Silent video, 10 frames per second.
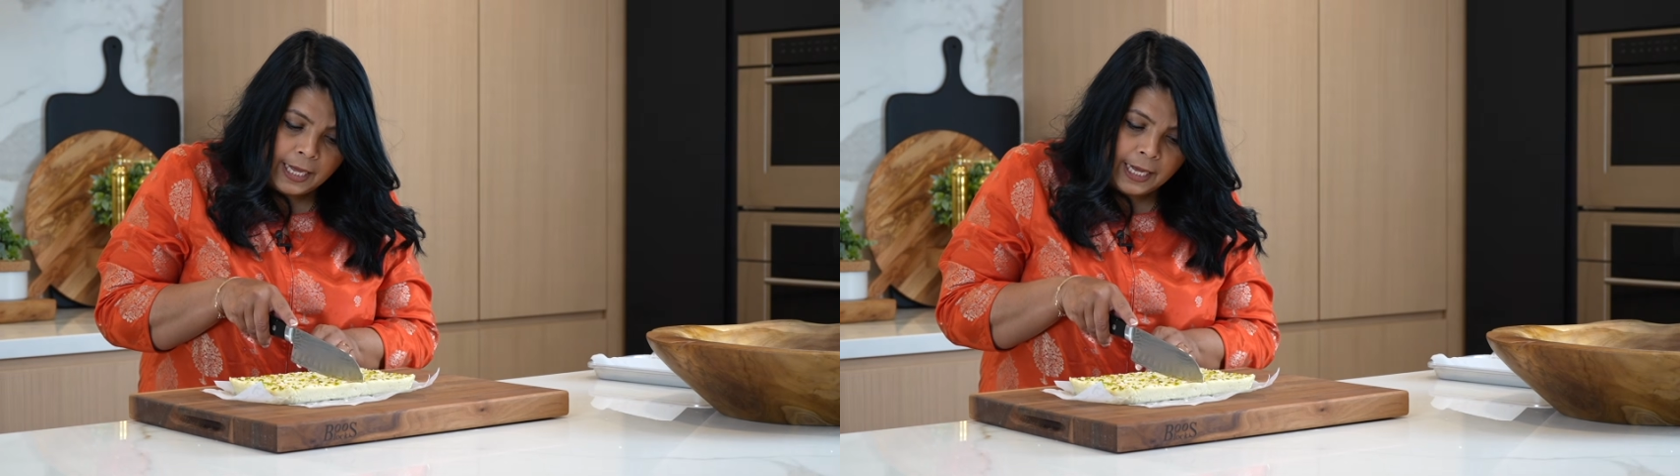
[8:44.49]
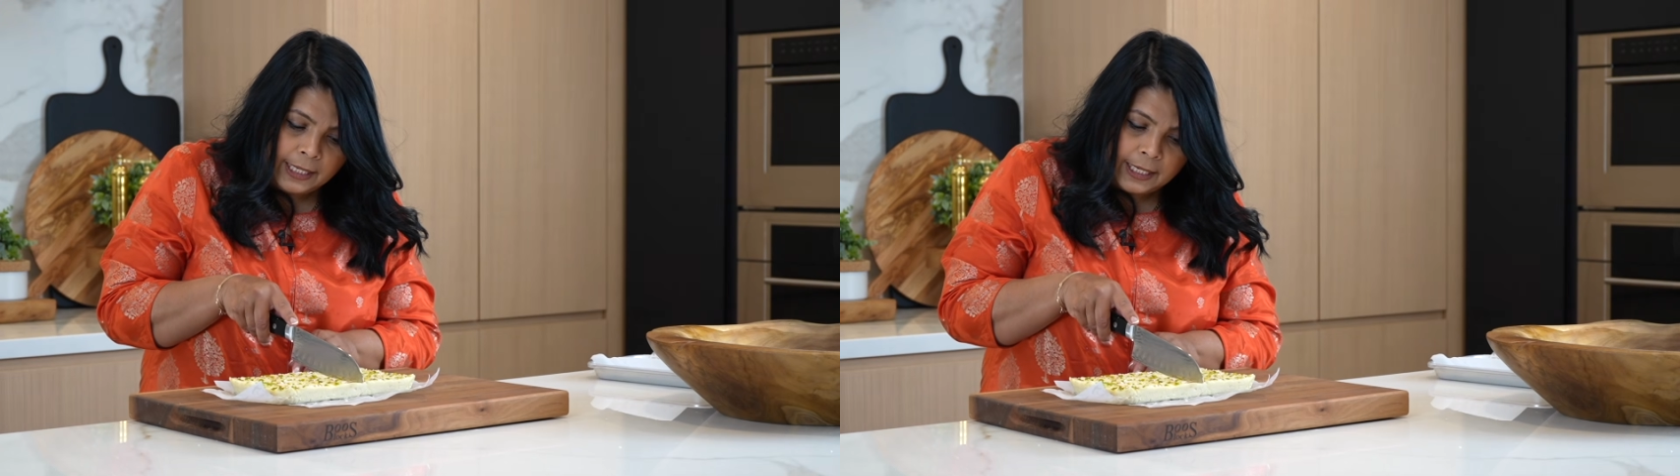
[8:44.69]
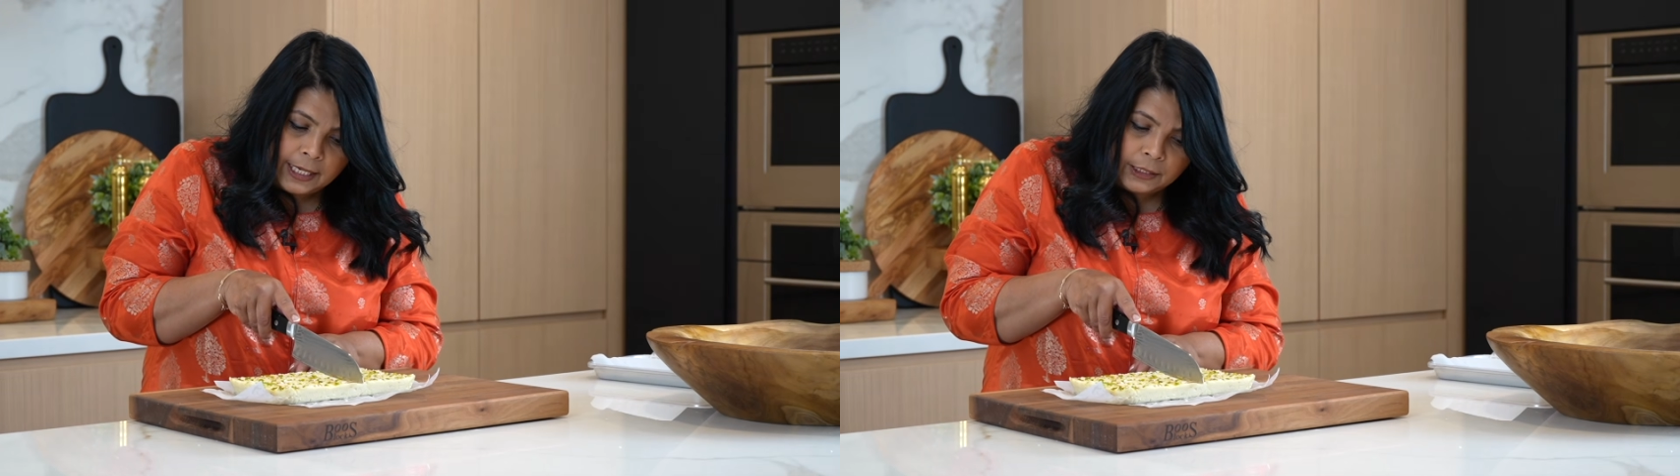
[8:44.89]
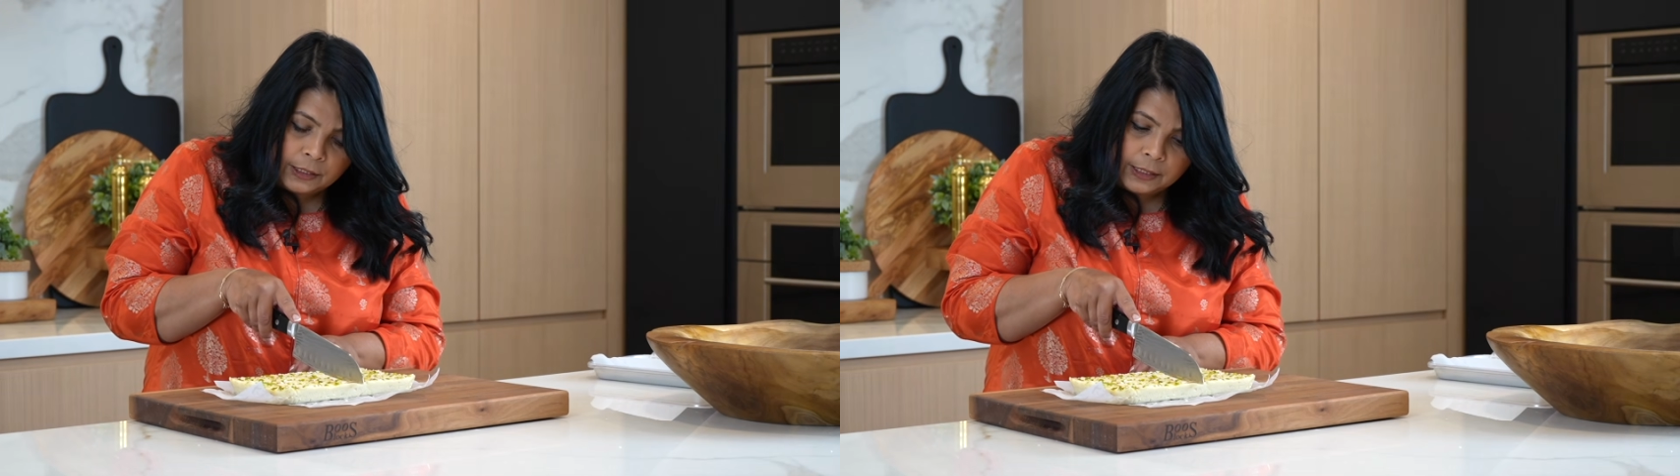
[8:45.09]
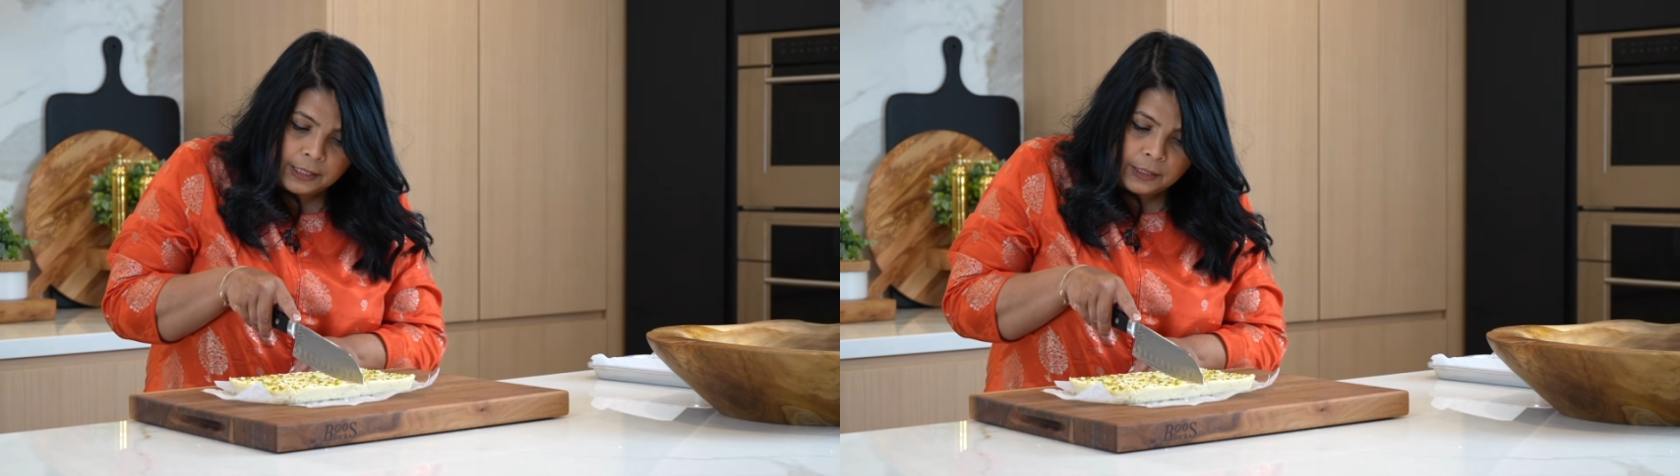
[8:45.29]
and
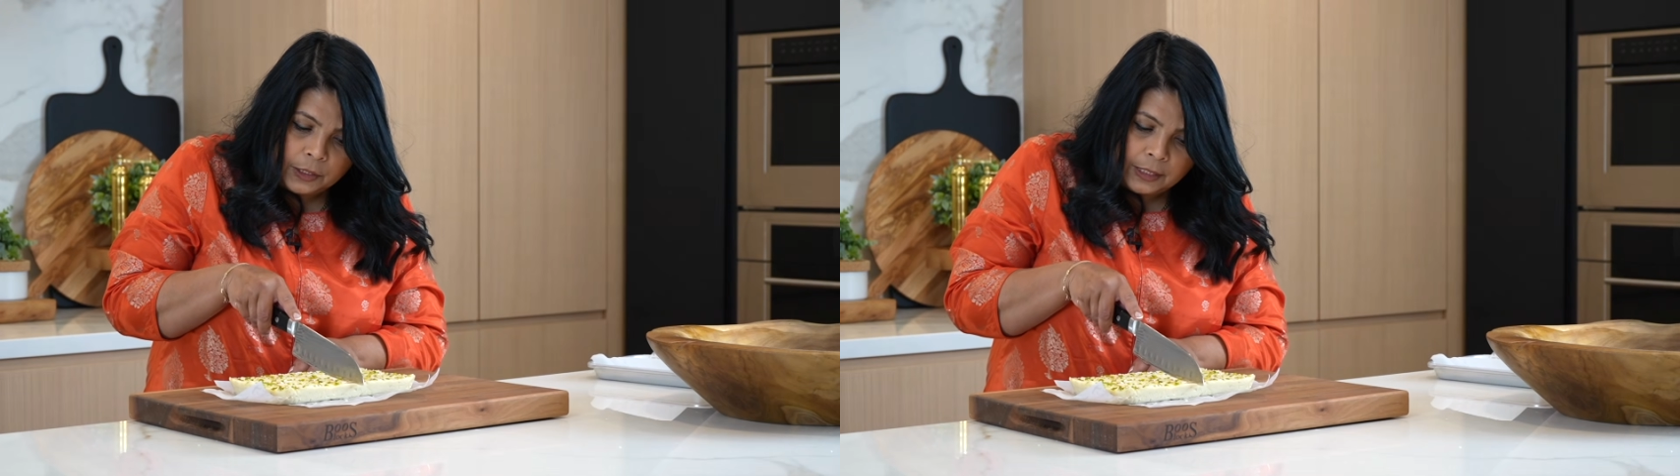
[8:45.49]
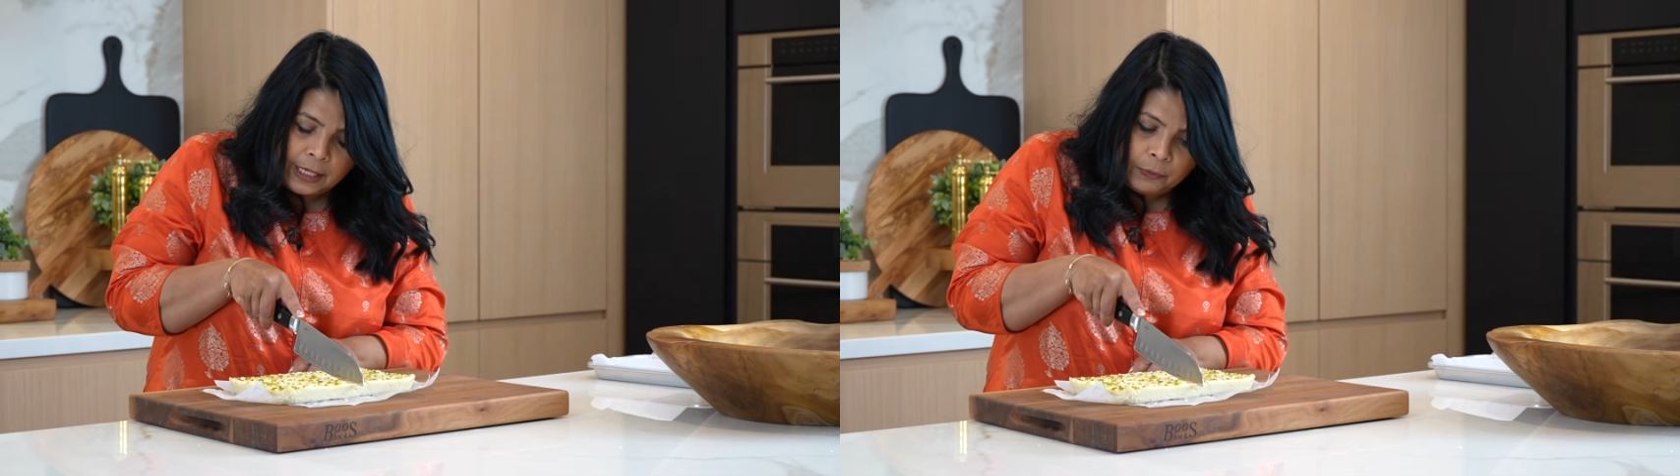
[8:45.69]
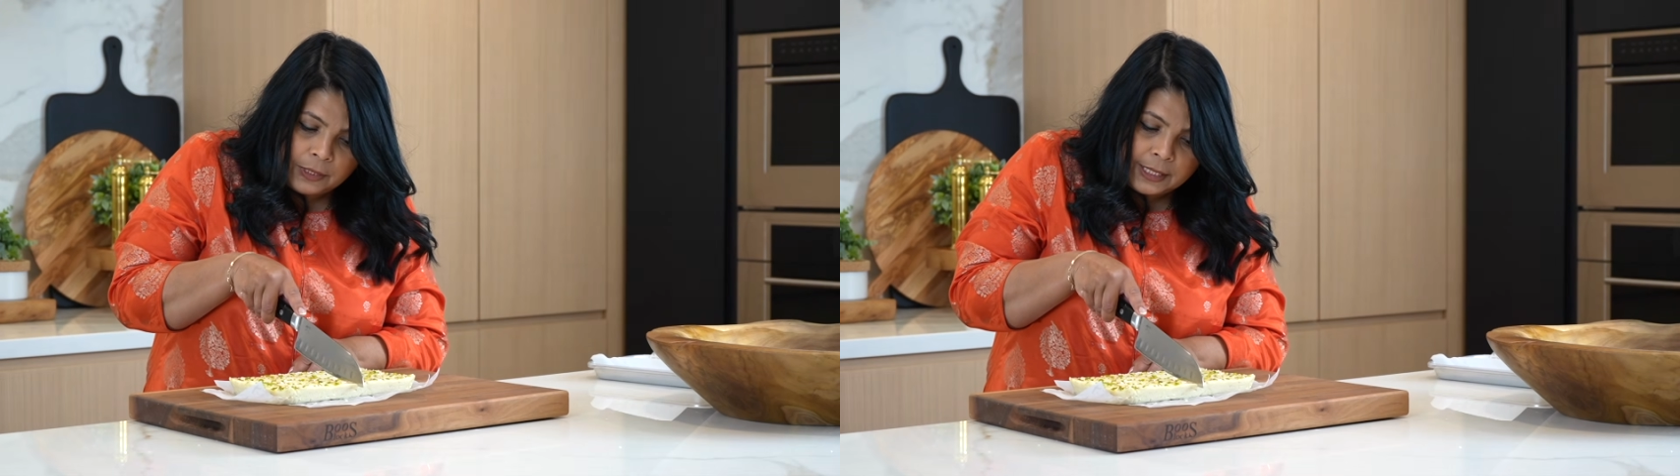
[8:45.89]
cut down the